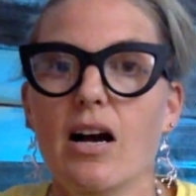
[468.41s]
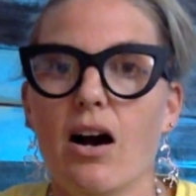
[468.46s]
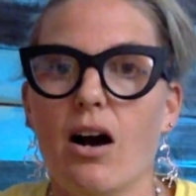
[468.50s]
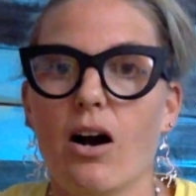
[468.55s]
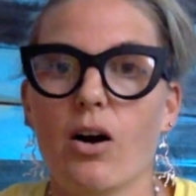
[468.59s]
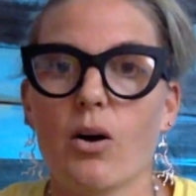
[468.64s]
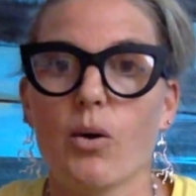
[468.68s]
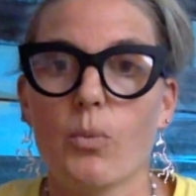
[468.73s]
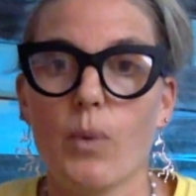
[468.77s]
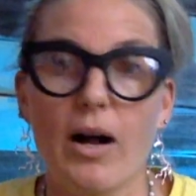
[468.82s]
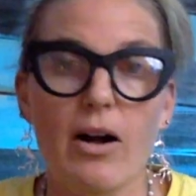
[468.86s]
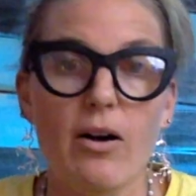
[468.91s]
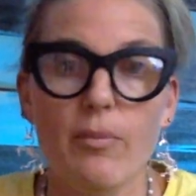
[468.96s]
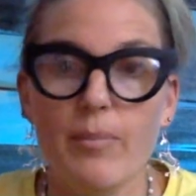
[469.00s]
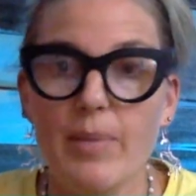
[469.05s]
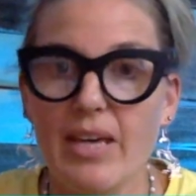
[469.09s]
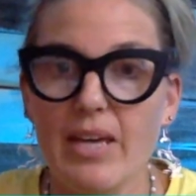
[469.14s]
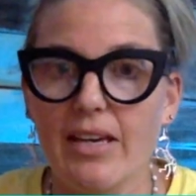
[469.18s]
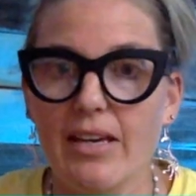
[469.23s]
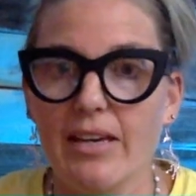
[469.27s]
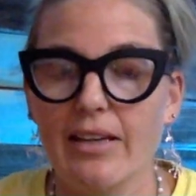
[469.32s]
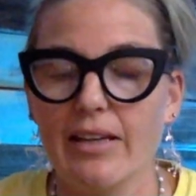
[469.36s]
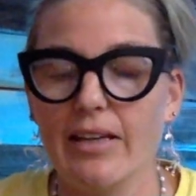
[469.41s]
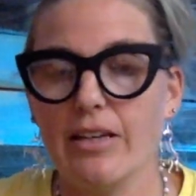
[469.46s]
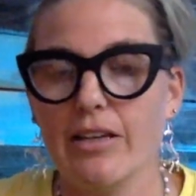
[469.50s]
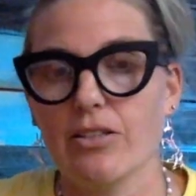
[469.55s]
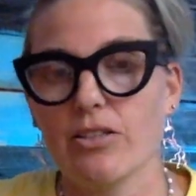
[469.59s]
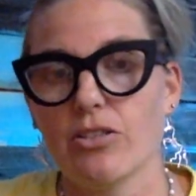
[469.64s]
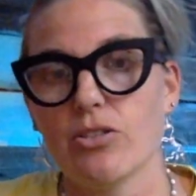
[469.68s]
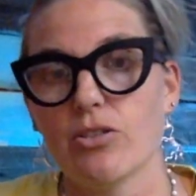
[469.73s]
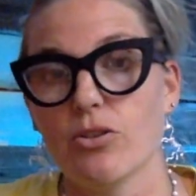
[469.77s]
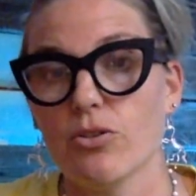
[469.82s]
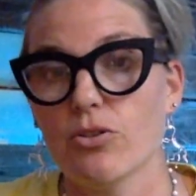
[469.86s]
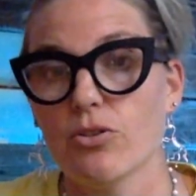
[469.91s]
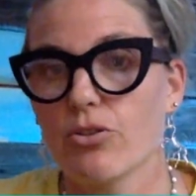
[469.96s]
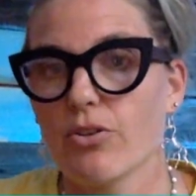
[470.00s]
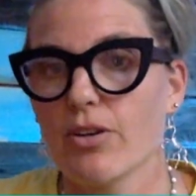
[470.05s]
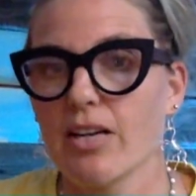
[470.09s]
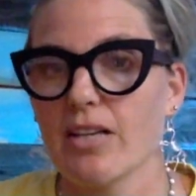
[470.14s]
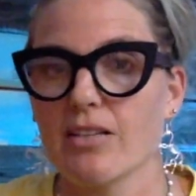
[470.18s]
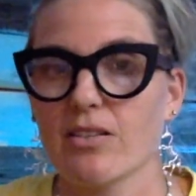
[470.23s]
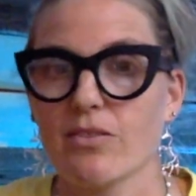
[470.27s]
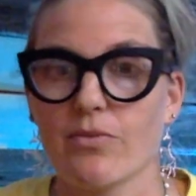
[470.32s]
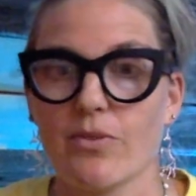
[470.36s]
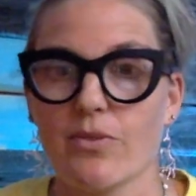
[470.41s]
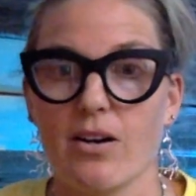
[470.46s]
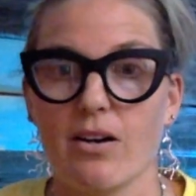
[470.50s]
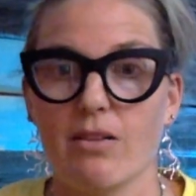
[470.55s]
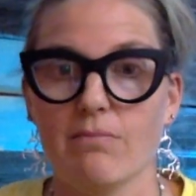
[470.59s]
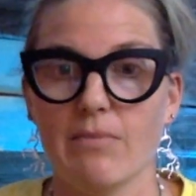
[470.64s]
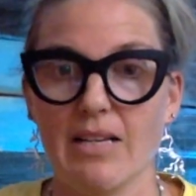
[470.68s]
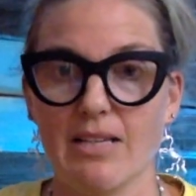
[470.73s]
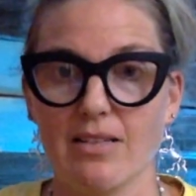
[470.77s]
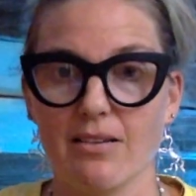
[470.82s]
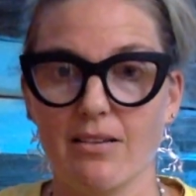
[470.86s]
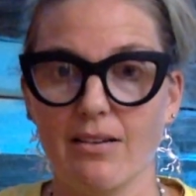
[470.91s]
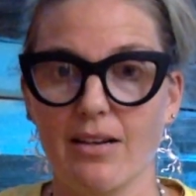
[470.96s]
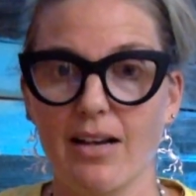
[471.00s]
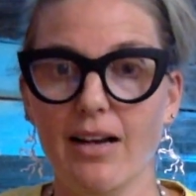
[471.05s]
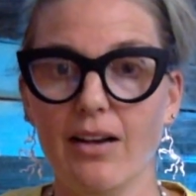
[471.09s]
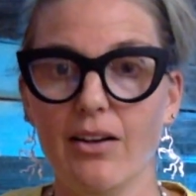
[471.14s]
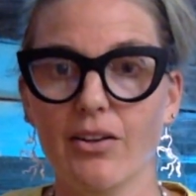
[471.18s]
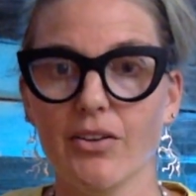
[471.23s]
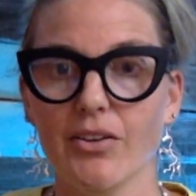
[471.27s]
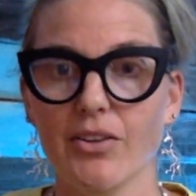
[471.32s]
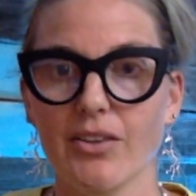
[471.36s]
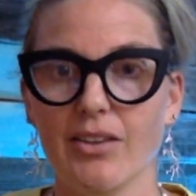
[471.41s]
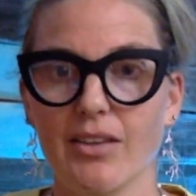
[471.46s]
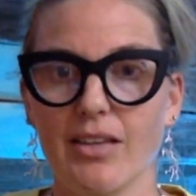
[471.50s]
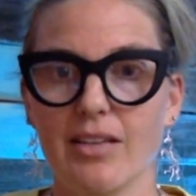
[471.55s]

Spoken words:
our well-being, and it's nutrients for our mental health.